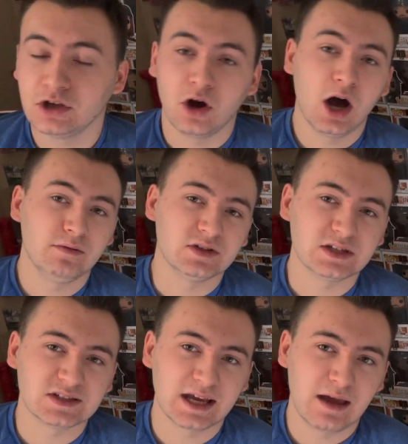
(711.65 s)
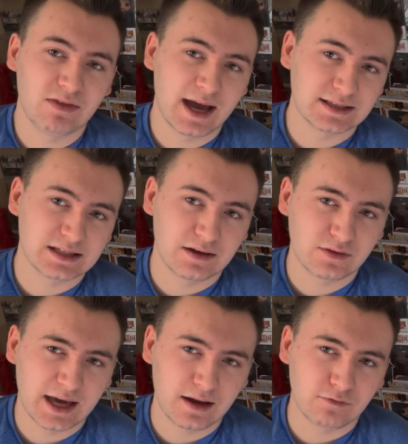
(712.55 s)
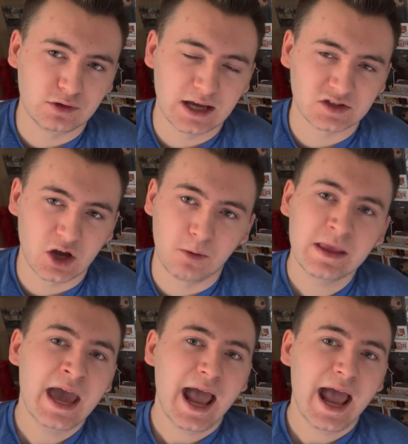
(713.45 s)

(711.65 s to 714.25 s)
You know, obviously, because I gave that for that a few days ago.